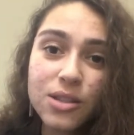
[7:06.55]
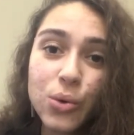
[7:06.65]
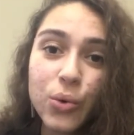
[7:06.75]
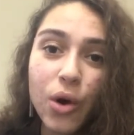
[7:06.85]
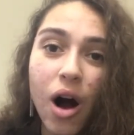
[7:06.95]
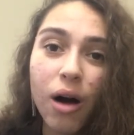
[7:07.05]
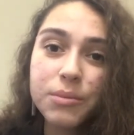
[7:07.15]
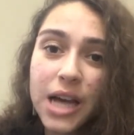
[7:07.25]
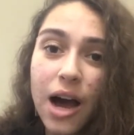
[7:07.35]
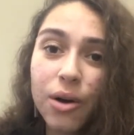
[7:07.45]
to calm
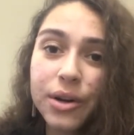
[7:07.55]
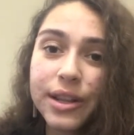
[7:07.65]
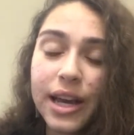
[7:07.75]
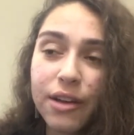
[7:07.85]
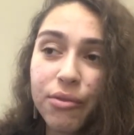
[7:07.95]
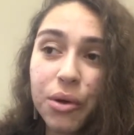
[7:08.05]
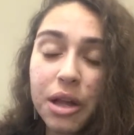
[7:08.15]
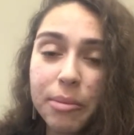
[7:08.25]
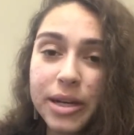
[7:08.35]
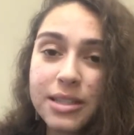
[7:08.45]
down and like feel
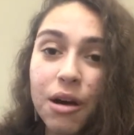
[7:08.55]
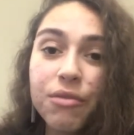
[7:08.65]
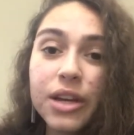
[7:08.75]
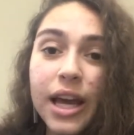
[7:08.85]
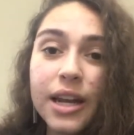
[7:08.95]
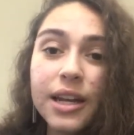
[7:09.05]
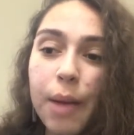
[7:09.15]
like myself again.